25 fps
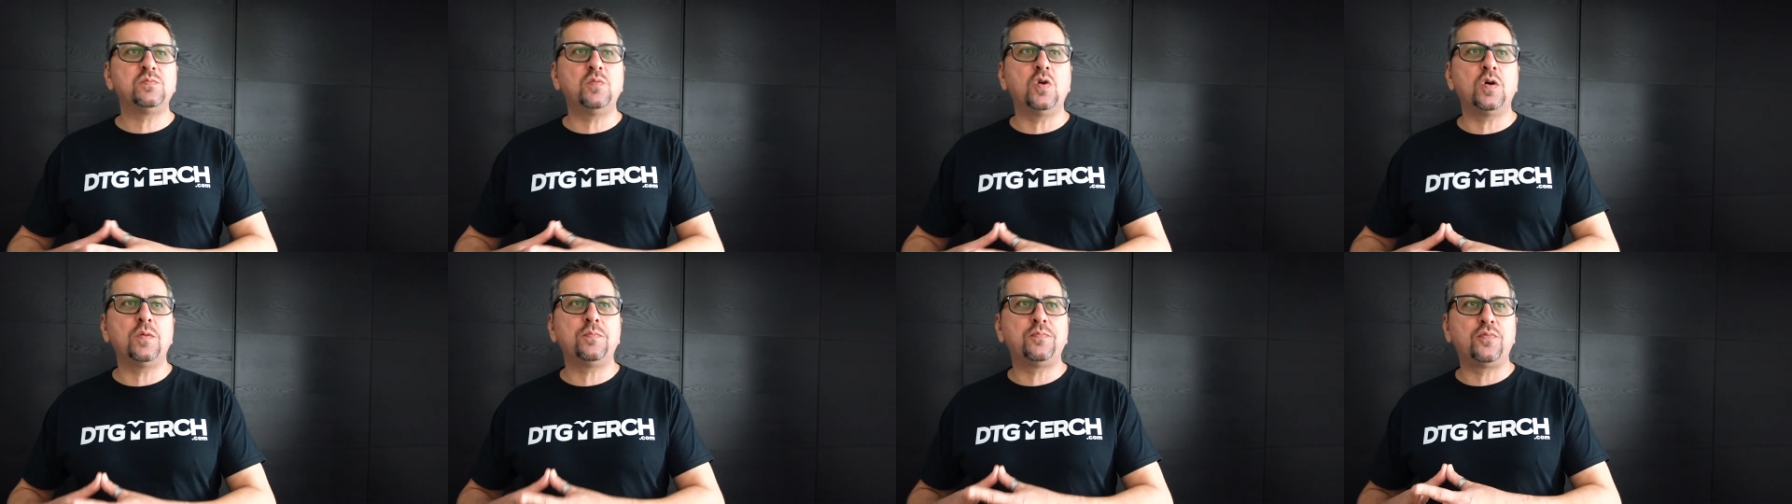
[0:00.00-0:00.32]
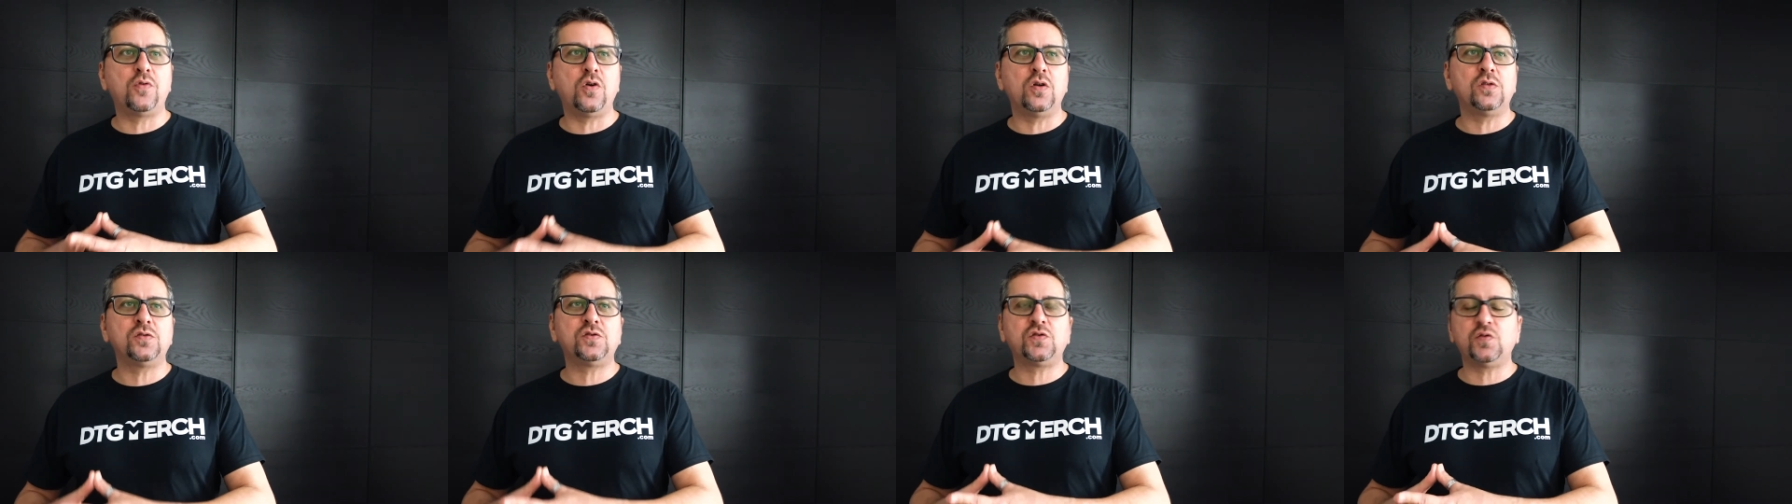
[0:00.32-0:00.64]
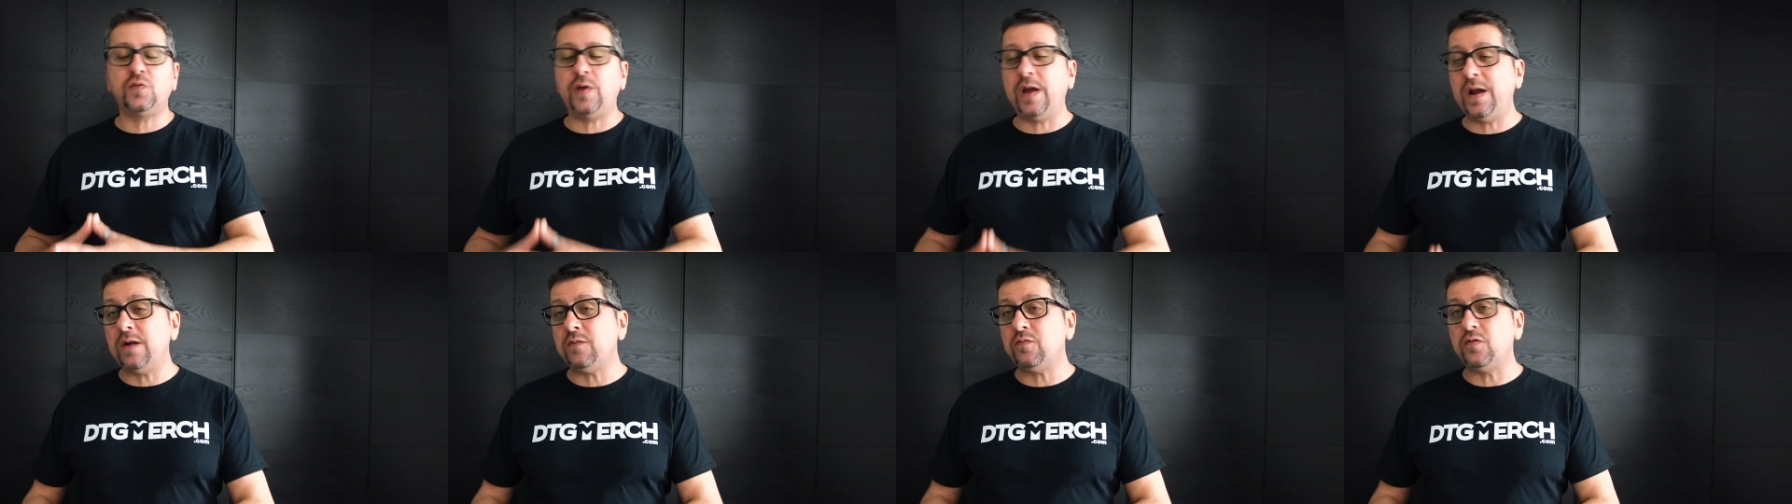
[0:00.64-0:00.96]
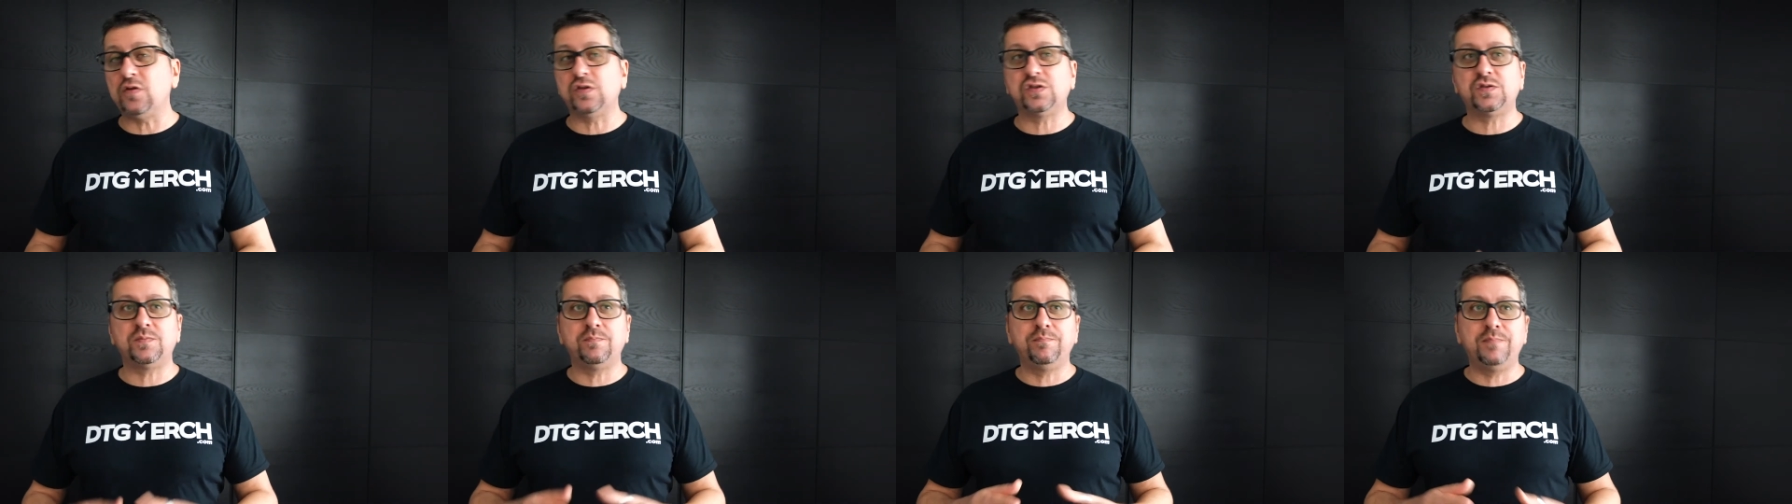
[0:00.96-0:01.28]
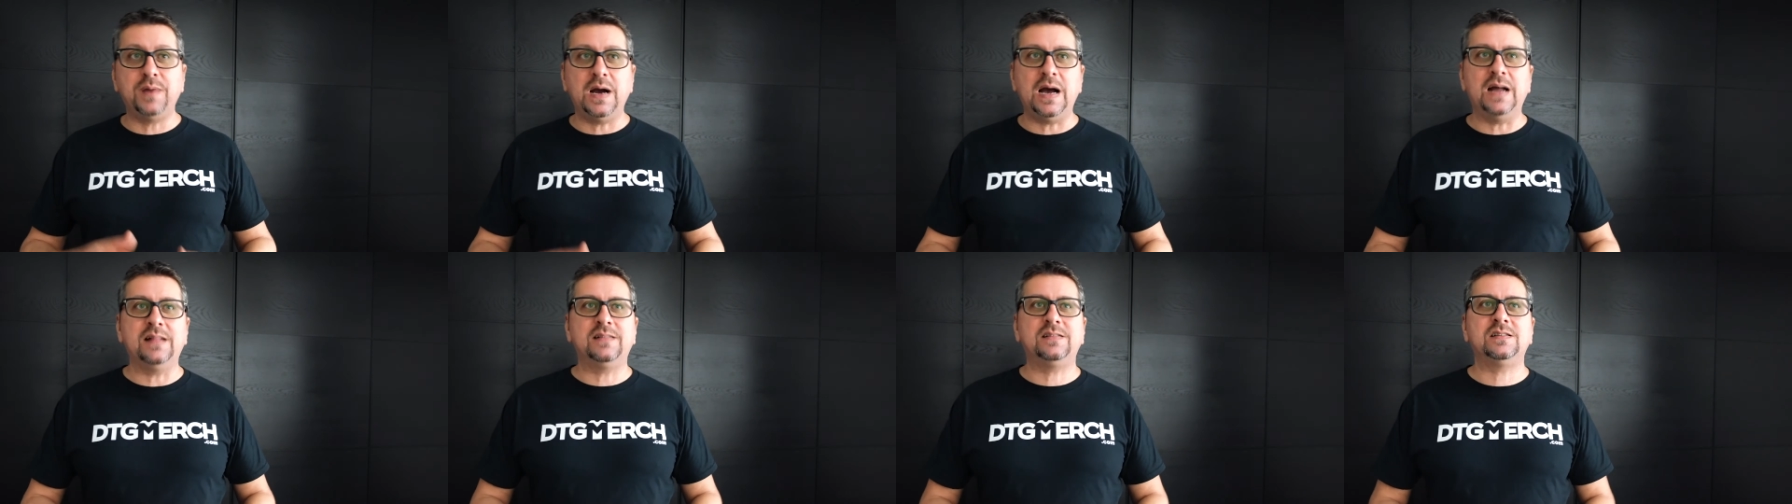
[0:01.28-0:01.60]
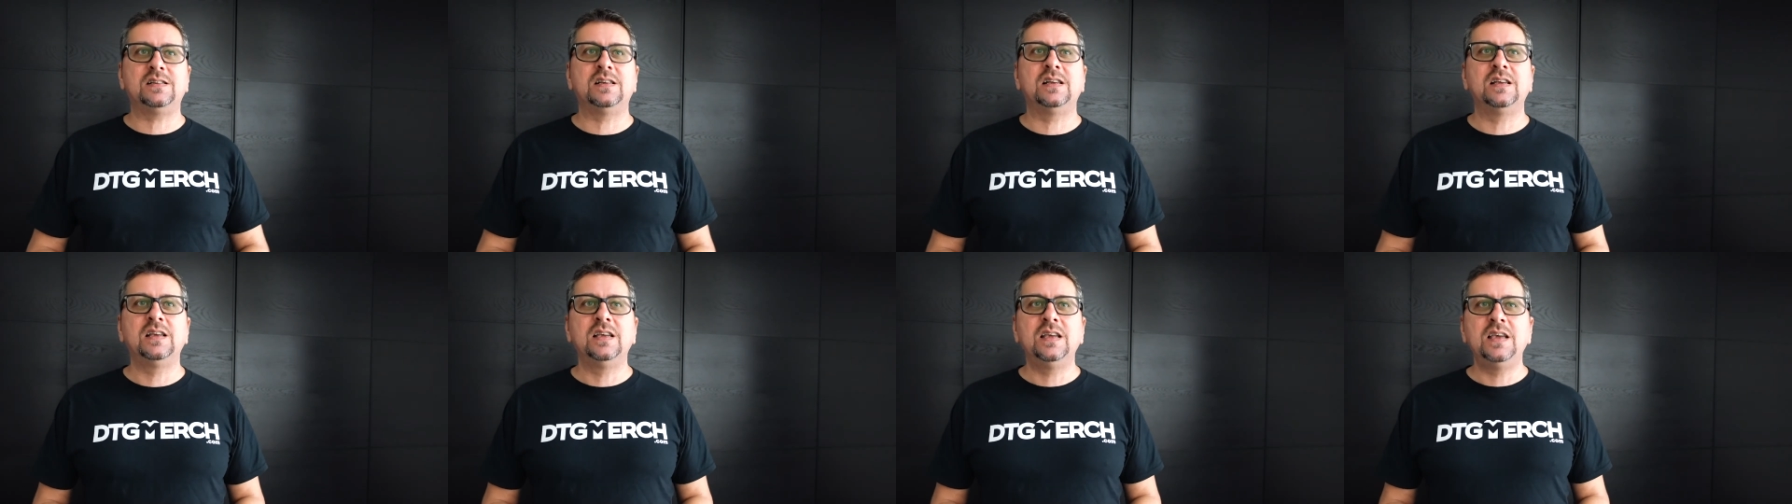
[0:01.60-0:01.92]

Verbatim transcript: more prone to errors, but